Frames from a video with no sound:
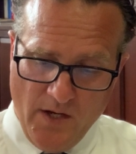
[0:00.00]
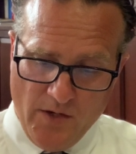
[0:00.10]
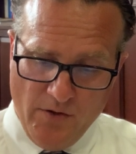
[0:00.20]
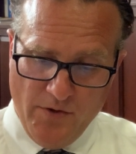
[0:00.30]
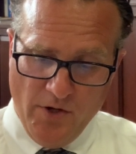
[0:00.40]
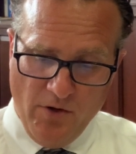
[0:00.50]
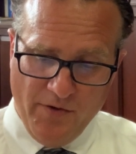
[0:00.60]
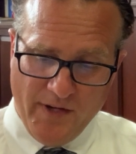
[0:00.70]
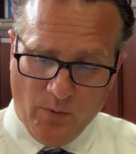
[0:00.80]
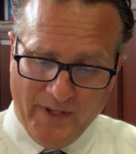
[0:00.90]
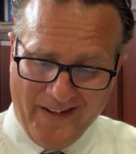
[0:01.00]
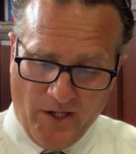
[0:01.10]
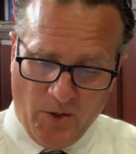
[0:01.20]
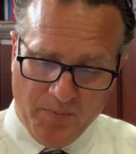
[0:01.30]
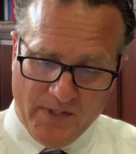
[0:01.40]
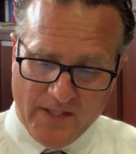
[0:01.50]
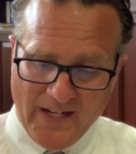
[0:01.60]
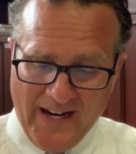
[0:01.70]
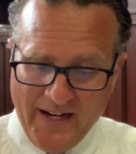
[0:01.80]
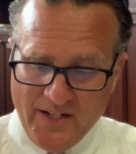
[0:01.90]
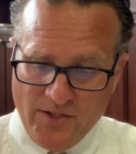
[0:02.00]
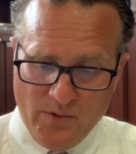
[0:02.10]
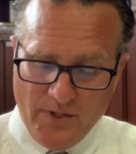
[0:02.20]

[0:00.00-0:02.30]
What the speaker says: You know that what helped and guided you